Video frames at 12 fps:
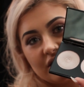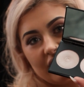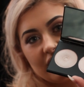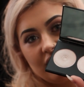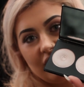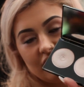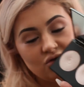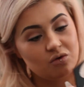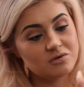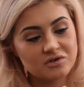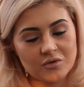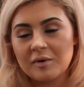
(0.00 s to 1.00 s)
in it. No
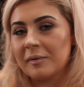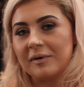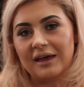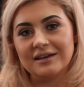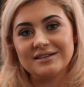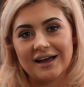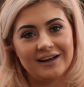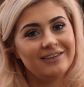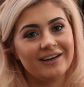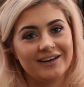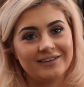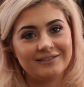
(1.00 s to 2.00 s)
one told me about this
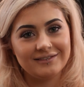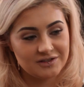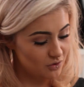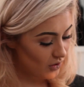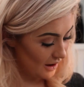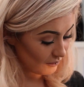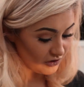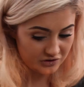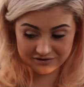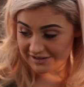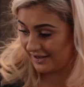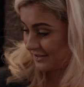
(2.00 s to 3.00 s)
either. So I'm going to
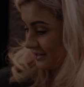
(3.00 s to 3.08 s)
use this.